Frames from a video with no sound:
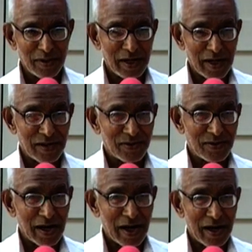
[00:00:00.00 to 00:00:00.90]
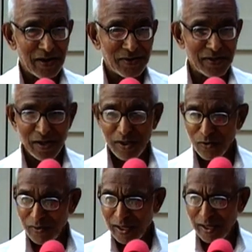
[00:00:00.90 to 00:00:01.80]
there are stars.
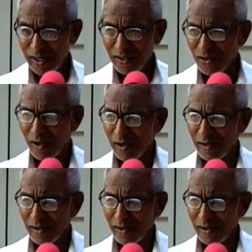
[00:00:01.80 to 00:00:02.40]
We can enjoy.